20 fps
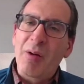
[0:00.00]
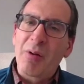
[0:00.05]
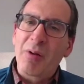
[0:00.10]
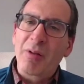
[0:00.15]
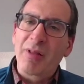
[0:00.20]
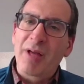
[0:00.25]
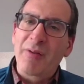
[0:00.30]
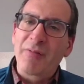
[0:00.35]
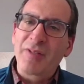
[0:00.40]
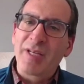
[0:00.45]

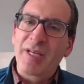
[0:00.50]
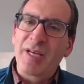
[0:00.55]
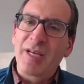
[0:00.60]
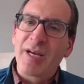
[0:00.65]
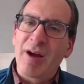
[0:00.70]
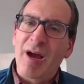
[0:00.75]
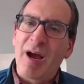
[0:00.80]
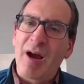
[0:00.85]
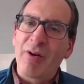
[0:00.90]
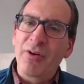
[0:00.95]
I'd love to
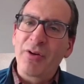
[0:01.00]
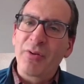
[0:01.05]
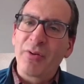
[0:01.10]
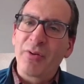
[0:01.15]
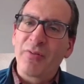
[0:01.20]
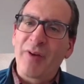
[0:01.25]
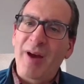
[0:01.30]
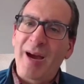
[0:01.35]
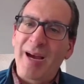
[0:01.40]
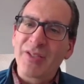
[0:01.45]
hear, how are you
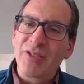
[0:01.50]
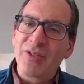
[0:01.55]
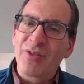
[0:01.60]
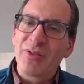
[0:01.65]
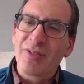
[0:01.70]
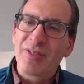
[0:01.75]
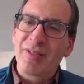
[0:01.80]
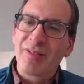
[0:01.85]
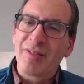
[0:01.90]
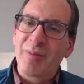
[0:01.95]
advising
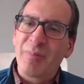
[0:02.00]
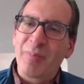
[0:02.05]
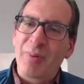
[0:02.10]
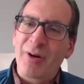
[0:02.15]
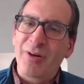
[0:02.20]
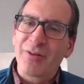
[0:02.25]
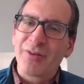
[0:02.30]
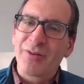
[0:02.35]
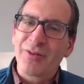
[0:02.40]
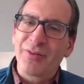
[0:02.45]
utility
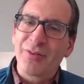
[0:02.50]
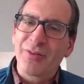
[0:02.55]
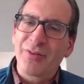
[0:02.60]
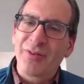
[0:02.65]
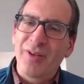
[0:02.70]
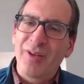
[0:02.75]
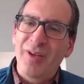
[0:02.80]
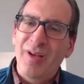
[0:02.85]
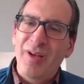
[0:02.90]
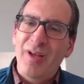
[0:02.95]

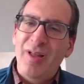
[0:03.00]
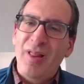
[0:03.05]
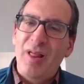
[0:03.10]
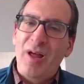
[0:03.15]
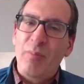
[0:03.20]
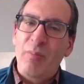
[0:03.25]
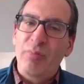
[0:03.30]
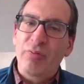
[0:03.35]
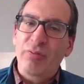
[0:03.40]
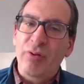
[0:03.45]
partners
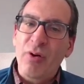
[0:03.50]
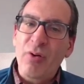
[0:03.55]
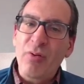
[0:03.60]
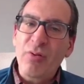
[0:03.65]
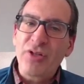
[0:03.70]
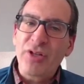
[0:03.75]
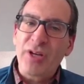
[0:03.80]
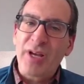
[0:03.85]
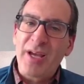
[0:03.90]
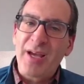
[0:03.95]

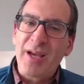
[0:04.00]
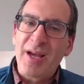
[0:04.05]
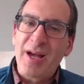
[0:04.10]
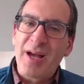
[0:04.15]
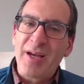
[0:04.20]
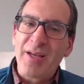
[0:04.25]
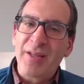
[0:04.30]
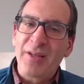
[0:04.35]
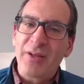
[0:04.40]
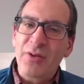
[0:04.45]
approach
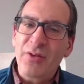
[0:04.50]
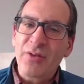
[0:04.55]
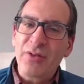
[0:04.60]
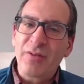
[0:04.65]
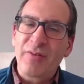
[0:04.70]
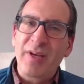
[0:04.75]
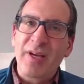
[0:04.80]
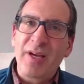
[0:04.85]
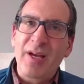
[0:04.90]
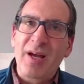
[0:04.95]
AI, the use
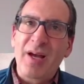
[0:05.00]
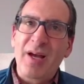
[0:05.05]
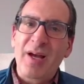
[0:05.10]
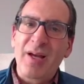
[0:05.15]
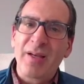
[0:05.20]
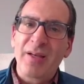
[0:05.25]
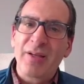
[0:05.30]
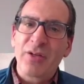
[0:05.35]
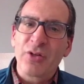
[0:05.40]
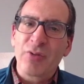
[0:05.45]
of
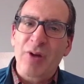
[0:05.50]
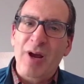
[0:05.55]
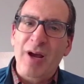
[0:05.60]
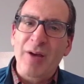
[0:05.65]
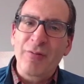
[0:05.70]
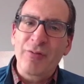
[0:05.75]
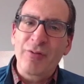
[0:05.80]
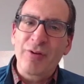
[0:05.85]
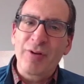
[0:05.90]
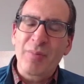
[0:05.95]
AI and
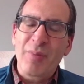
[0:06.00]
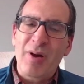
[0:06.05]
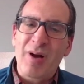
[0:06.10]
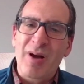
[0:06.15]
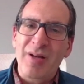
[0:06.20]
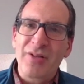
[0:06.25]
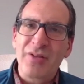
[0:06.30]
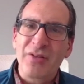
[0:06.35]
drive grid mod?